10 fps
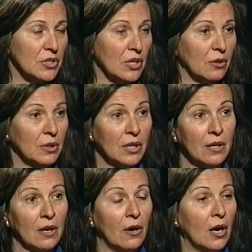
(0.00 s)
So
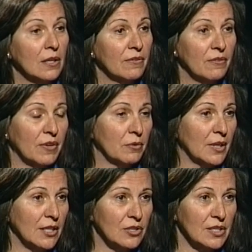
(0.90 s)
all of the
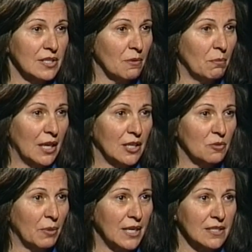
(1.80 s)
federal agencies that
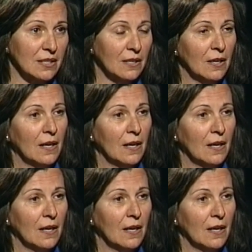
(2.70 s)
manage bison